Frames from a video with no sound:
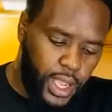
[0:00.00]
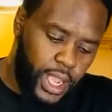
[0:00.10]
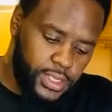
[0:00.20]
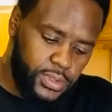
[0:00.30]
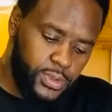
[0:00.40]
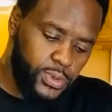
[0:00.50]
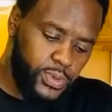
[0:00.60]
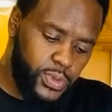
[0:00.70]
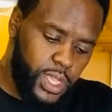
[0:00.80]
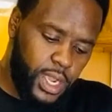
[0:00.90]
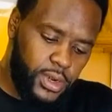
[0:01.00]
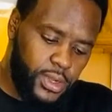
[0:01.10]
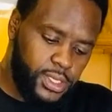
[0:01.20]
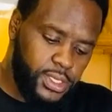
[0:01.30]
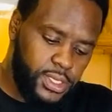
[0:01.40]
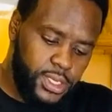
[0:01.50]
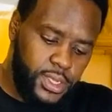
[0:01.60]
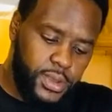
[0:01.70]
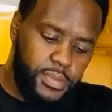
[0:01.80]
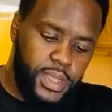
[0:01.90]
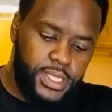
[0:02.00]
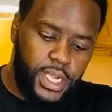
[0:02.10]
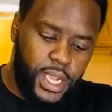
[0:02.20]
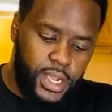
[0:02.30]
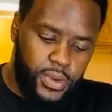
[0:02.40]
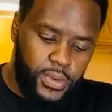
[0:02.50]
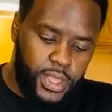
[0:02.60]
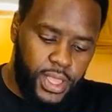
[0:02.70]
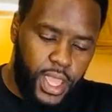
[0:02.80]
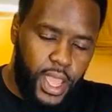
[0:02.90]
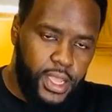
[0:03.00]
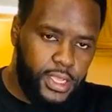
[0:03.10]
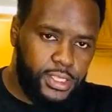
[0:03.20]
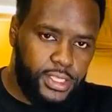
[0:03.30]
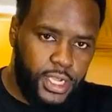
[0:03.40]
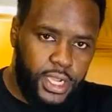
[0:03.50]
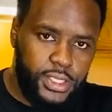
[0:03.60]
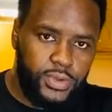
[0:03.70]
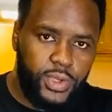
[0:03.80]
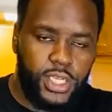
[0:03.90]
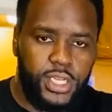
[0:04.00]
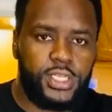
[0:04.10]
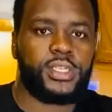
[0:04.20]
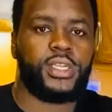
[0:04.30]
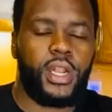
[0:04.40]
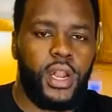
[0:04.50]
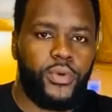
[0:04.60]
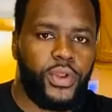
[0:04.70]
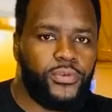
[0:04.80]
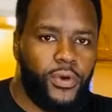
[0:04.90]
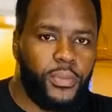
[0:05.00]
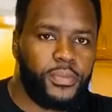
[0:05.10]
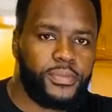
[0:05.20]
as we cannot measure when they are in chunks. We need it in liquid form.